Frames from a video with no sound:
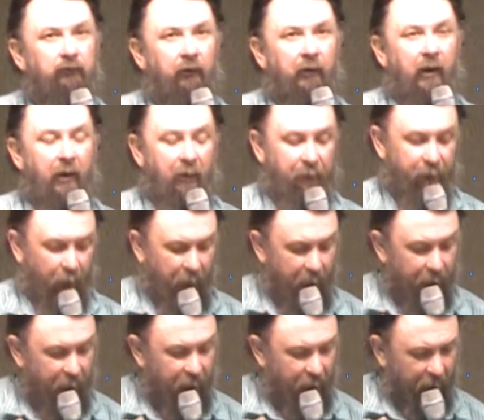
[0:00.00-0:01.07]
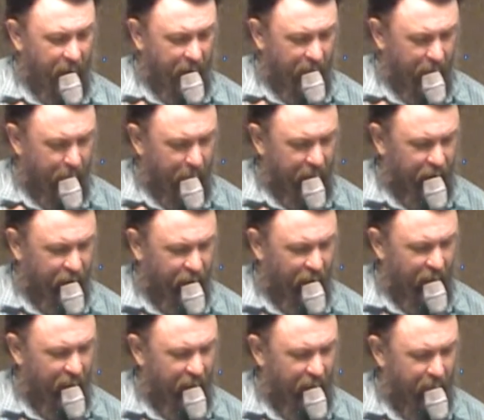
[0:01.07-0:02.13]
tonight for everything that will be
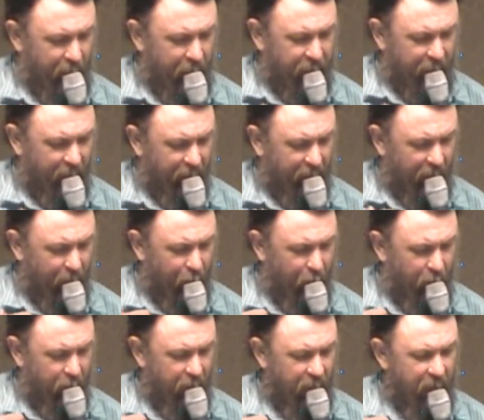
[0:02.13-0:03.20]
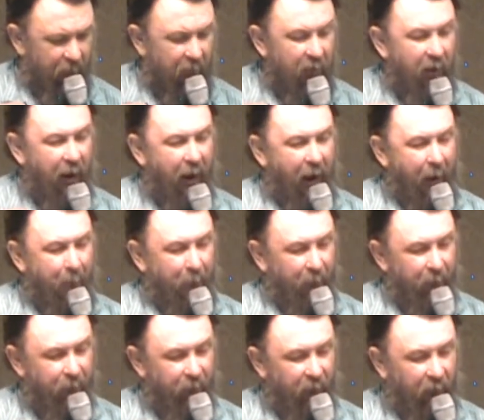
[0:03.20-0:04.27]
said, everything that will
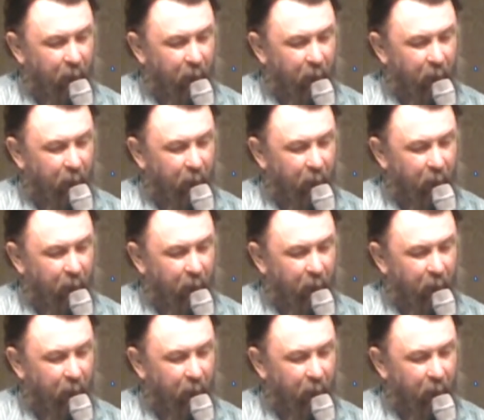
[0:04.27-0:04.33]
happen.